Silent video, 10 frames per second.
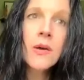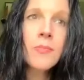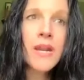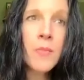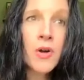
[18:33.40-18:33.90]

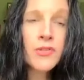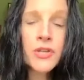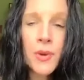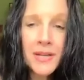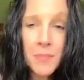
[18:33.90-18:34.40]
But I'm
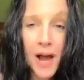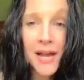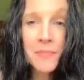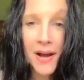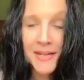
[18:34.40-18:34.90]
also, in
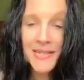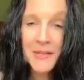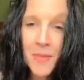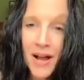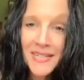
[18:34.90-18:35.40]
my mind and
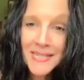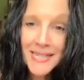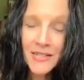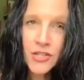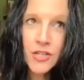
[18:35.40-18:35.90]
in my
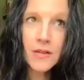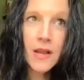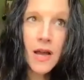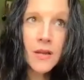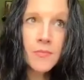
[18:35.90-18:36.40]
intention,
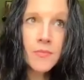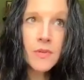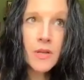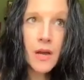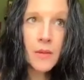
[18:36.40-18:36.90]
I'm,
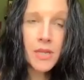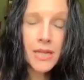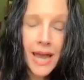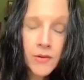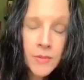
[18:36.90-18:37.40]
I'm
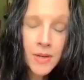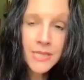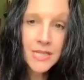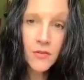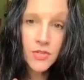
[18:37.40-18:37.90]
allowing
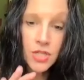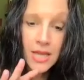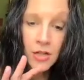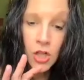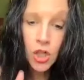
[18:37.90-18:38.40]
myself to
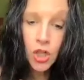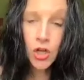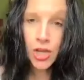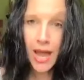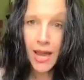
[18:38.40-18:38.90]
then
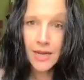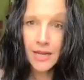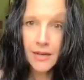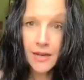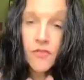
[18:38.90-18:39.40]
look at
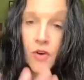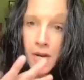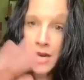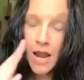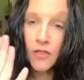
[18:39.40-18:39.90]
it from
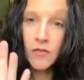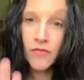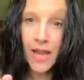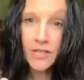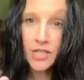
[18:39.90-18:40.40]
another
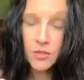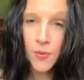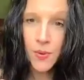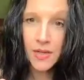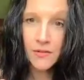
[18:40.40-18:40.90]
vantage
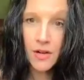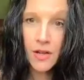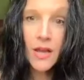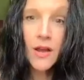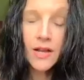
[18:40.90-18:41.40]
point.
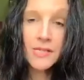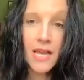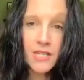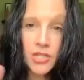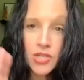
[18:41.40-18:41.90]
Because
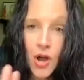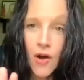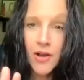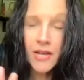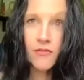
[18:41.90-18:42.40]
I
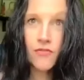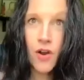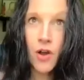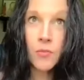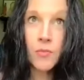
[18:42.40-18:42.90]
saw it
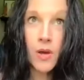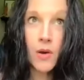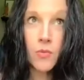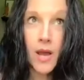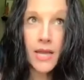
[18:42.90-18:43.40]
from a
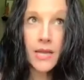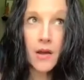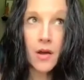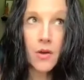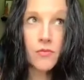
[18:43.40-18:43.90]
way
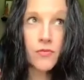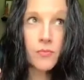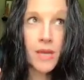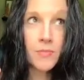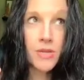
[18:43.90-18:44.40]
of
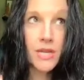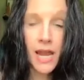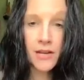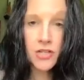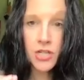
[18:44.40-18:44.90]
maybe
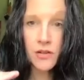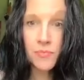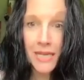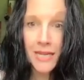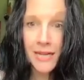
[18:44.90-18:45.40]
connection of
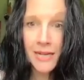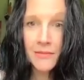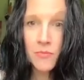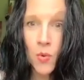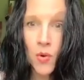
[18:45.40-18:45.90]
being
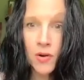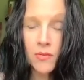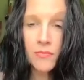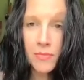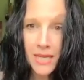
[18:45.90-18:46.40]
it more,
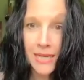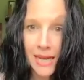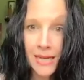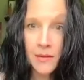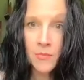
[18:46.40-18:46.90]
being
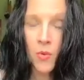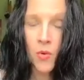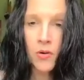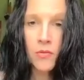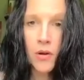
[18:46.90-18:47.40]
in it
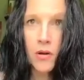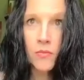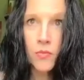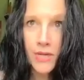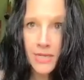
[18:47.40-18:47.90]
more,
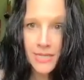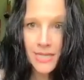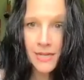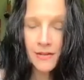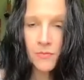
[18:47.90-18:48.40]

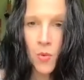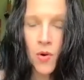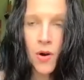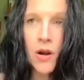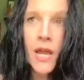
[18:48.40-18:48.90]
witnessing it
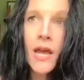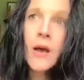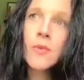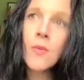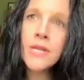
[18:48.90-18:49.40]
more.
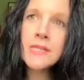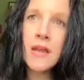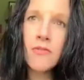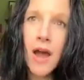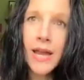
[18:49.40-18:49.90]
But when I
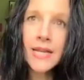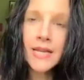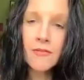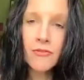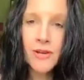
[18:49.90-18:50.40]
write
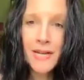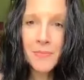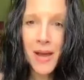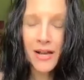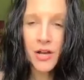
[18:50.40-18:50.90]
it and read it
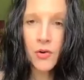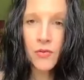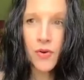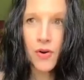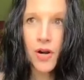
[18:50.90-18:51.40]
back
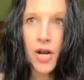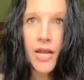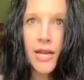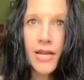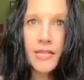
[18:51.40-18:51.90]
over,
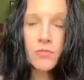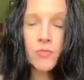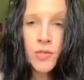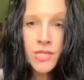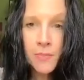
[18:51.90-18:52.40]
it's
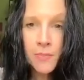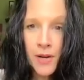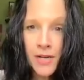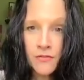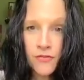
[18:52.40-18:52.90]
more
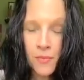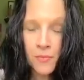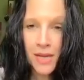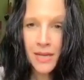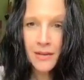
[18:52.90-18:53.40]
separated from
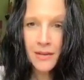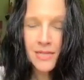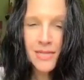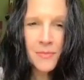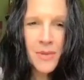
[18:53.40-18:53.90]
me.
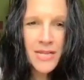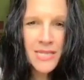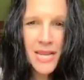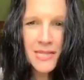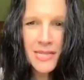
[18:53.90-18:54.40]
Does that make
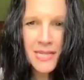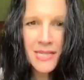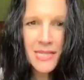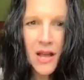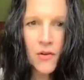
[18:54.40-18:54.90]
sense in
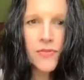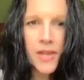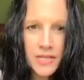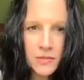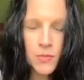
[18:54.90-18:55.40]
itself,
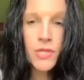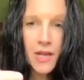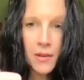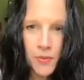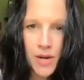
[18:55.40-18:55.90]
that it's more
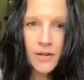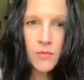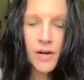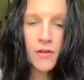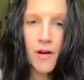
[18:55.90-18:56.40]
separated
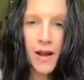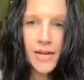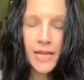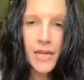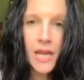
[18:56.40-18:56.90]
when I write
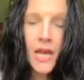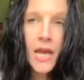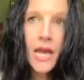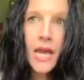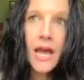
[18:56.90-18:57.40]
it?
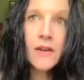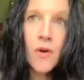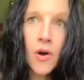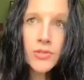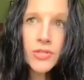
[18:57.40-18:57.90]
And
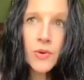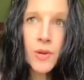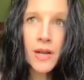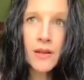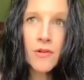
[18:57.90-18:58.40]
also
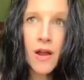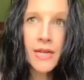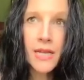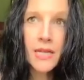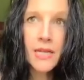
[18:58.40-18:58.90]
when I
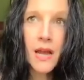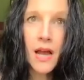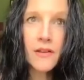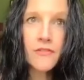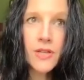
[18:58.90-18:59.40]
write it,
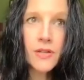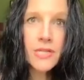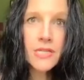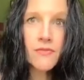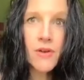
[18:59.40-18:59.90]
I feel
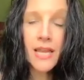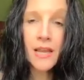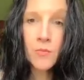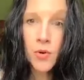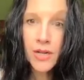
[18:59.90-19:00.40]
as if I
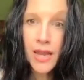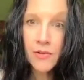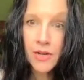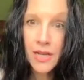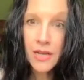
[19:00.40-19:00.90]
gain more
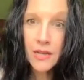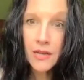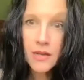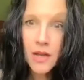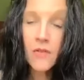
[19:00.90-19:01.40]
clarity
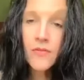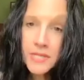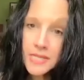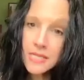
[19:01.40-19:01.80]
of the